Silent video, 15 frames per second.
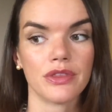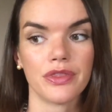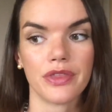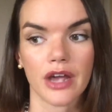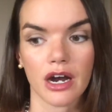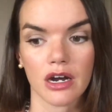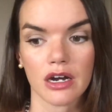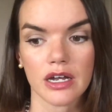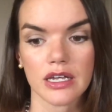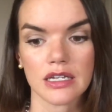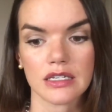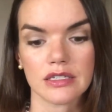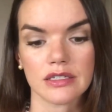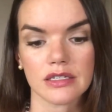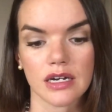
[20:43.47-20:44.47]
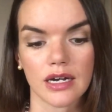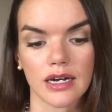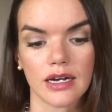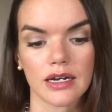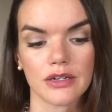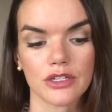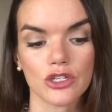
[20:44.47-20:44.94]
there is
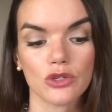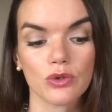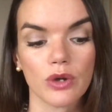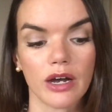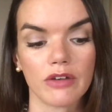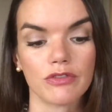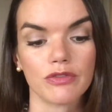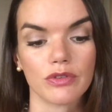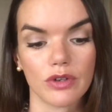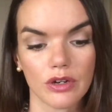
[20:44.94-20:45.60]
you have